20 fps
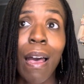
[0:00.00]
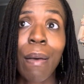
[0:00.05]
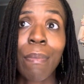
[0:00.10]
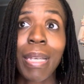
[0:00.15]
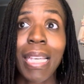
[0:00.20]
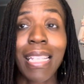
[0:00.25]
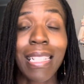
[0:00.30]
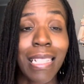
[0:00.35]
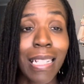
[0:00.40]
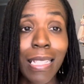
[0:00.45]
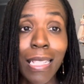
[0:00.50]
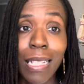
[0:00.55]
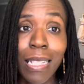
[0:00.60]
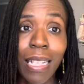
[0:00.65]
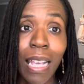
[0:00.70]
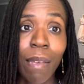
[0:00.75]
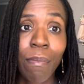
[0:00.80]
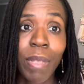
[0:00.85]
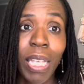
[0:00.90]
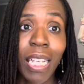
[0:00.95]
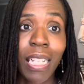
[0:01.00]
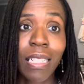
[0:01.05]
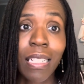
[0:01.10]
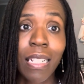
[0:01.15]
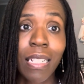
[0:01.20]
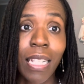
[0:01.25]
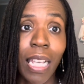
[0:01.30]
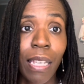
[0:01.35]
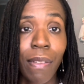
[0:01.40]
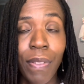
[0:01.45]
Is it the same thing as a
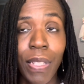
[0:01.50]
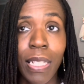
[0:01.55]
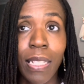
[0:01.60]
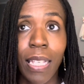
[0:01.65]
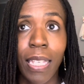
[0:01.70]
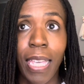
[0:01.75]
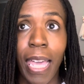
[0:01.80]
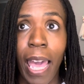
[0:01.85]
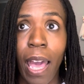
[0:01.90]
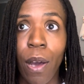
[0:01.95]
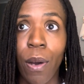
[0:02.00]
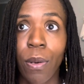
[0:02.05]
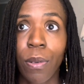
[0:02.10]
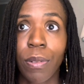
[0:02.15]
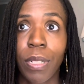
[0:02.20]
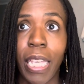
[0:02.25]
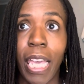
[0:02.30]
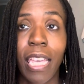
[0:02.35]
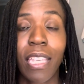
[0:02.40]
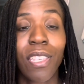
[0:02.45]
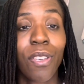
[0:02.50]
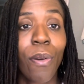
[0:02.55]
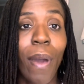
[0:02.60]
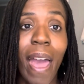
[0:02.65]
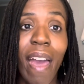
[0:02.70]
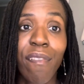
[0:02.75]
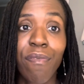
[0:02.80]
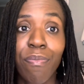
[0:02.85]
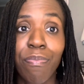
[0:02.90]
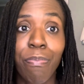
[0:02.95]
savings account? Can you
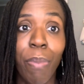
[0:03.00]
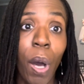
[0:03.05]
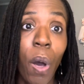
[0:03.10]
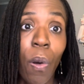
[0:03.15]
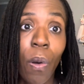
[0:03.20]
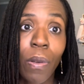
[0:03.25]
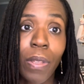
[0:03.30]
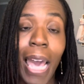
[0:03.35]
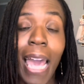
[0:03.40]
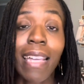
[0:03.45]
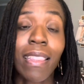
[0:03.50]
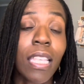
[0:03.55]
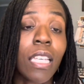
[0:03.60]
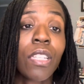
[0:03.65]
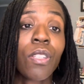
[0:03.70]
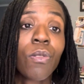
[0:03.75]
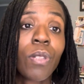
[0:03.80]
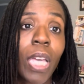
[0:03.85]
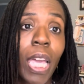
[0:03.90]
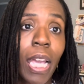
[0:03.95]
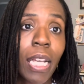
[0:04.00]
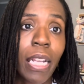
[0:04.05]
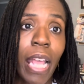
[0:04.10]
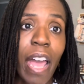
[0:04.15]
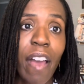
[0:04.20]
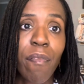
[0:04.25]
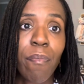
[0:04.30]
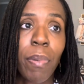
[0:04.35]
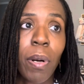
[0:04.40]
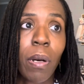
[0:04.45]
have both? I think you can
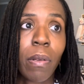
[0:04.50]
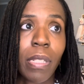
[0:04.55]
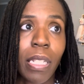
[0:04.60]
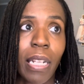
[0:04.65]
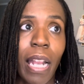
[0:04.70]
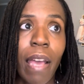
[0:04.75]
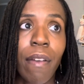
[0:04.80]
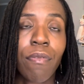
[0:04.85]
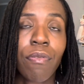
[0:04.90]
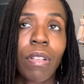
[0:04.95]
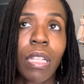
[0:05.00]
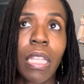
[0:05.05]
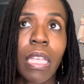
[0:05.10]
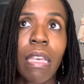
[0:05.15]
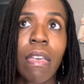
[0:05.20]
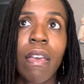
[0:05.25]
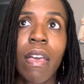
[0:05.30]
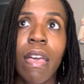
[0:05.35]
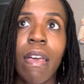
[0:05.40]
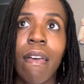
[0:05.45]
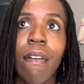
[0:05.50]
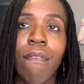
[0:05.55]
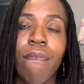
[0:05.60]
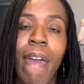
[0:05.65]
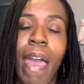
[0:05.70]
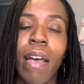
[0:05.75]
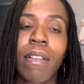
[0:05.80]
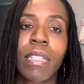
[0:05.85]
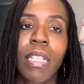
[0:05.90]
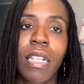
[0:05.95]
have both. And I've really
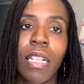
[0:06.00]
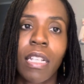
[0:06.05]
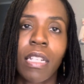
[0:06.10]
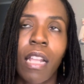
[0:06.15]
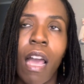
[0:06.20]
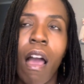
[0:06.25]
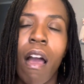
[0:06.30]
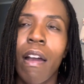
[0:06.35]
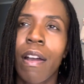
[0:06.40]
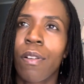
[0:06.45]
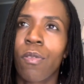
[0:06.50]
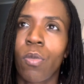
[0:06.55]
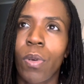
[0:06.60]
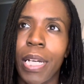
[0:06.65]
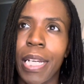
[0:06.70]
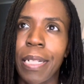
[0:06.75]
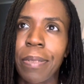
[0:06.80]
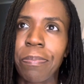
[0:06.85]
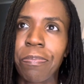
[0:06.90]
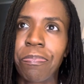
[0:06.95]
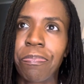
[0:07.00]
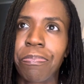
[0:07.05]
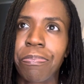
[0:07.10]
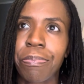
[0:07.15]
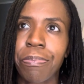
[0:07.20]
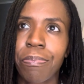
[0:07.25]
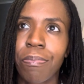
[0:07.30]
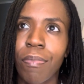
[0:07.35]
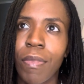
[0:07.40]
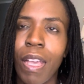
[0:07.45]
found it in our,
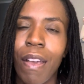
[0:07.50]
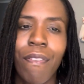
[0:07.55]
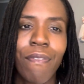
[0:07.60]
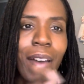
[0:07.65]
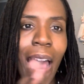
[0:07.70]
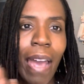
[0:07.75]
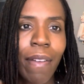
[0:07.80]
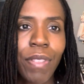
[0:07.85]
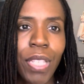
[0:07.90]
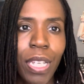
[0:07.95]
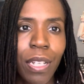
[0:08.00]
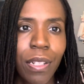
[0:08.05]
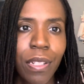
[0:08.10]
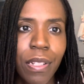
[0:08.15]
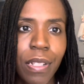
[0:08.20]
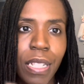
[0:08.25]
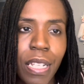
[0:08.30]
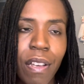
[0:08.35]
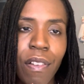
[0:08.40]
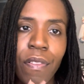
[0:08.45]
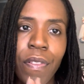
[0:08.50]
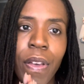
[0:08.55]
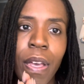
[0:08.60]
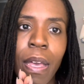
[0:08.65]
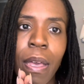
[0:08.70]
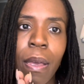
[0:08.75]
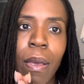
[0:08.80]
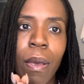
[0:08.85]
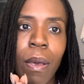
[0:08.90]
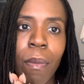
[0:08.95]
5 years of
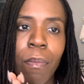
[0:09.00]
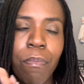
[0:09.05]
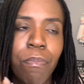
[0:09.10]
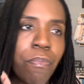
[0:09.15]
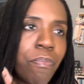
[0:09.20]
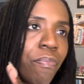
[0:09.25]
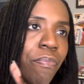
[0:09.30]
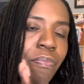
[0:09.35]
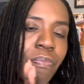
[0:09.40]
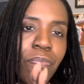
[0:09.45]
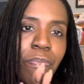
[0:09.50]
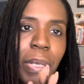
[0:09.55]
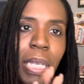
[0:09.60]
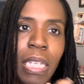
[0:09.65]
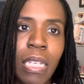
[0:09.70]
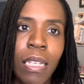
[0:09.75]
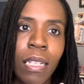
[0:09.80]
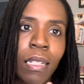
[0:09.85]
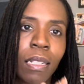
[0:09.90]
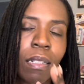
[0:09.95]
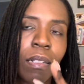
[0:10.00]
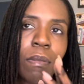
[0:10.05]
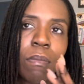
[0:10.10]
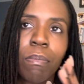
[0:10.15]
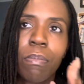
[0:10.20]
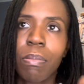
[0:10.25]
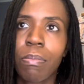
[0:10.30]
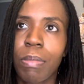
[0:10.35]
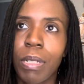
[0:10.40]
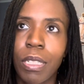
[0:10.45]
being
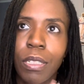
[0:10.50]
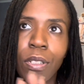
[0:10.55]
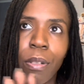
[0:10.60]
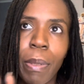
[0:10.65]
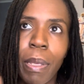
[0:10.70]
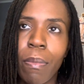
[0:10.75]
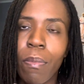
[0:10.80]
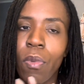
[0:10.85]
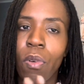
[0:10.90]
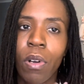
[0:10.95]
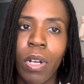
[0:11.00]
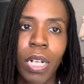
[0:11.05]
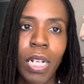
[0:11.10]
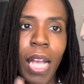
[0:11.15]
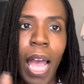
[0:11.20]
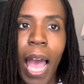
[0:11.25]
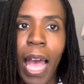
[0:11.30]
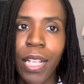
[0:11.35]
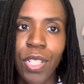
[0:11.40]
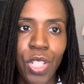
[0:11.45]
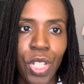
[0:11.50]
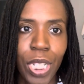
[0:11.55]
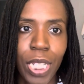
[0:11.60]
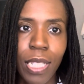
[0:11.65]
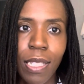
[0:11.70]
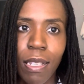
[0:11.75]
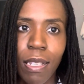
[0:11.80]
a little bit more conscious